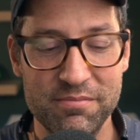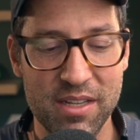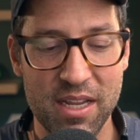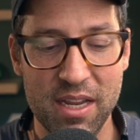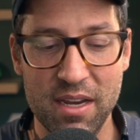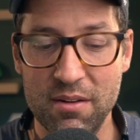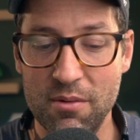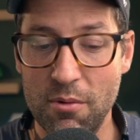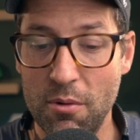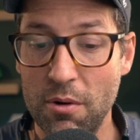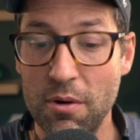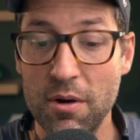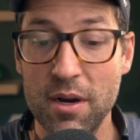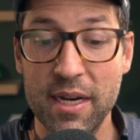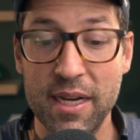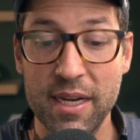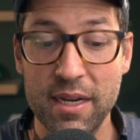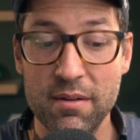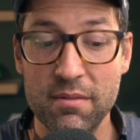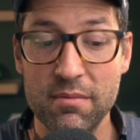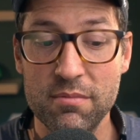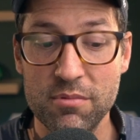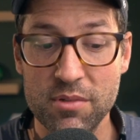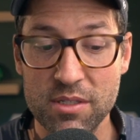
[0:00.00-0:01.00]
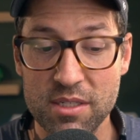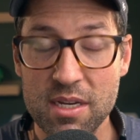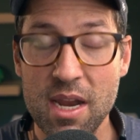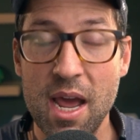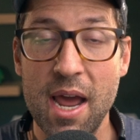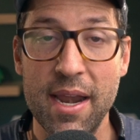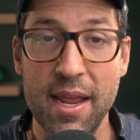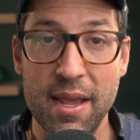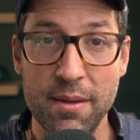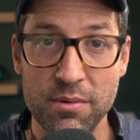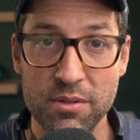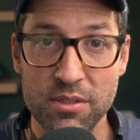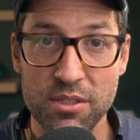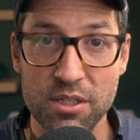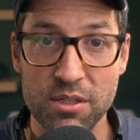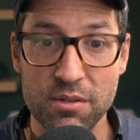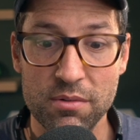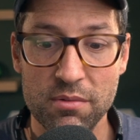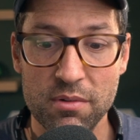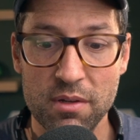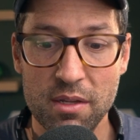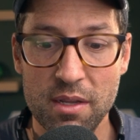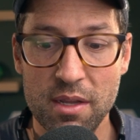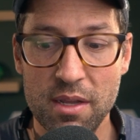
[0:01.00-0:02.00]
And Oregon was not able
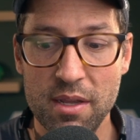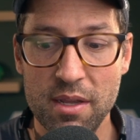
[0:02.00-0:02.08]
to.